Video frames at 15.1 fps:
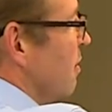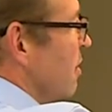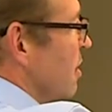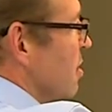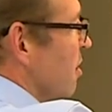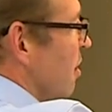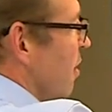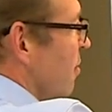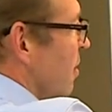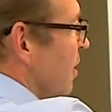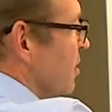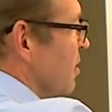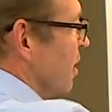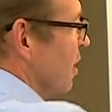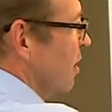this
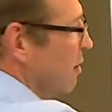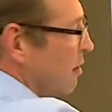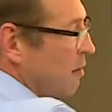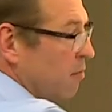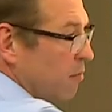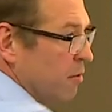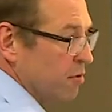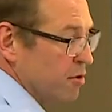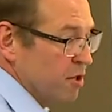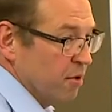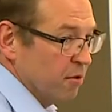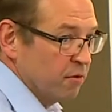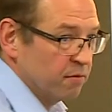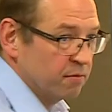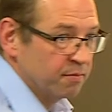liability will
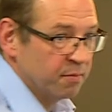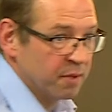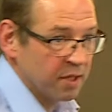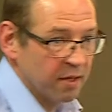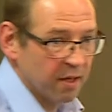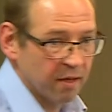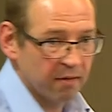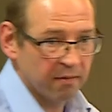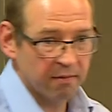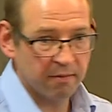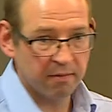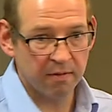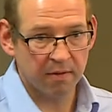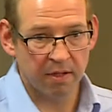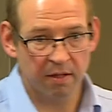still be there.
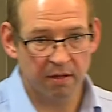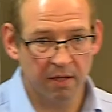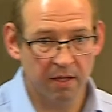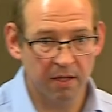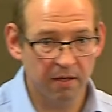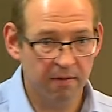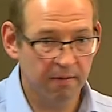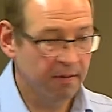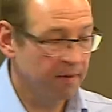Okay